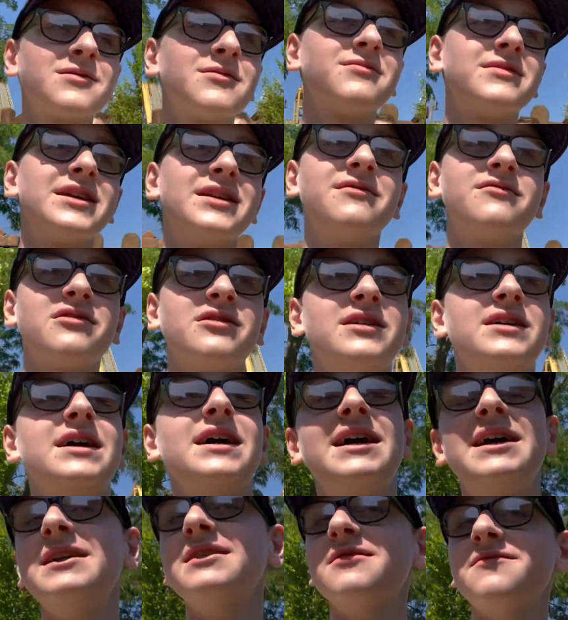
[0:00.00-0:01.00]
We were
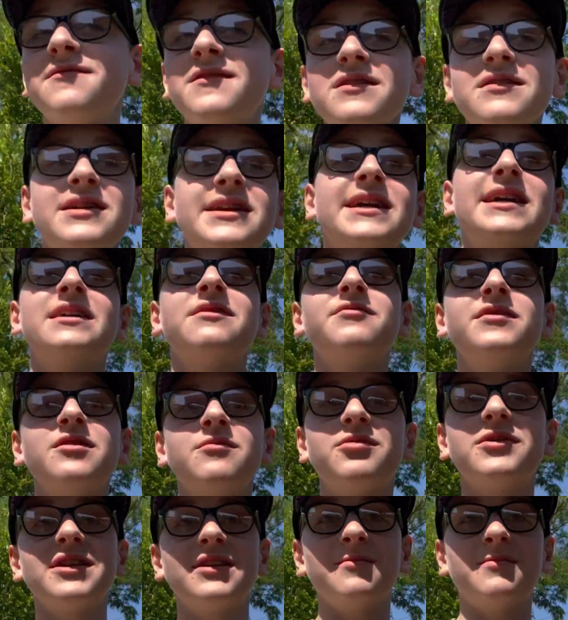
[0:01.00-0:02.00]
at the front and we were
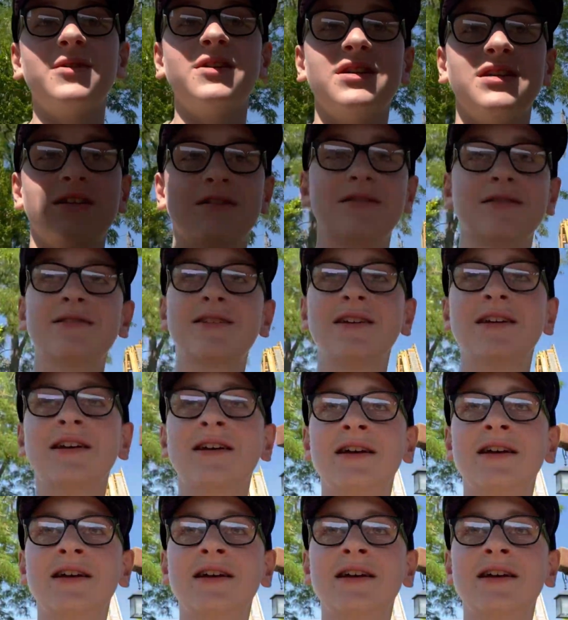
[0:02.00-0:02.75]
brilliant pilots.